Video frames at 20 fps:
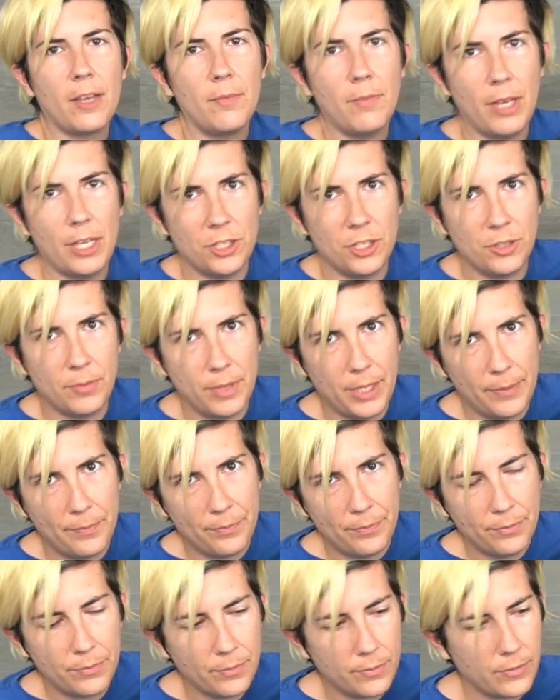measurement.
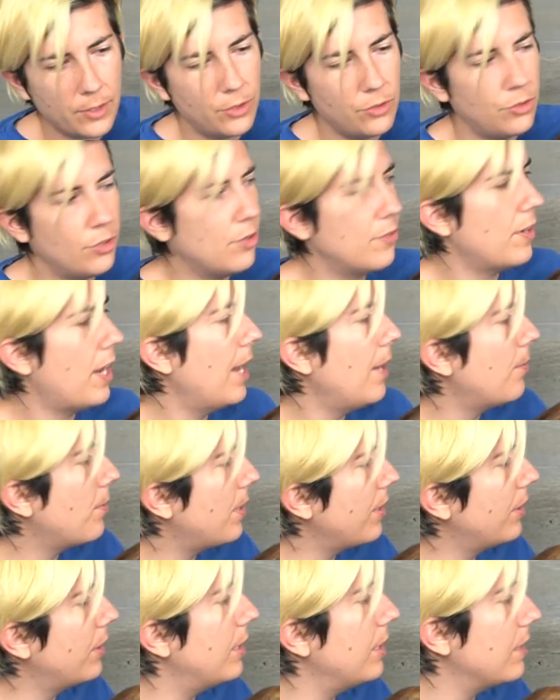So if I
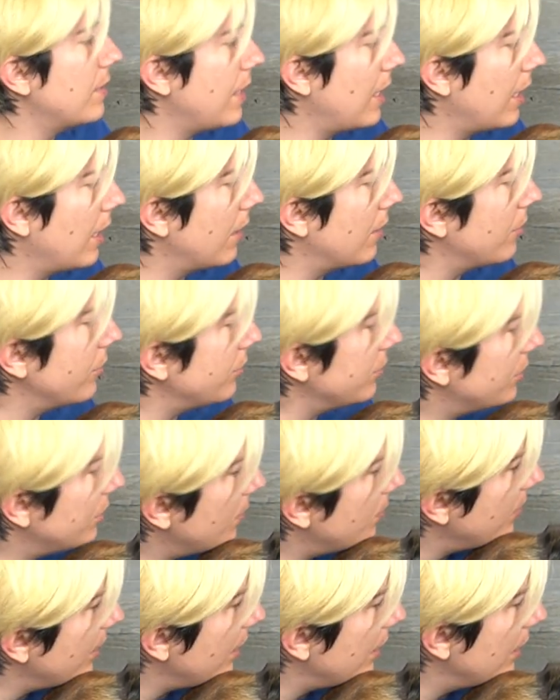want this handle to
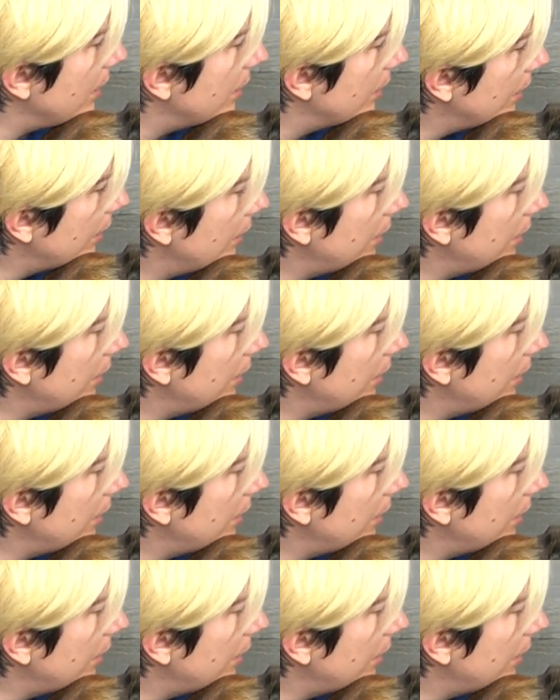be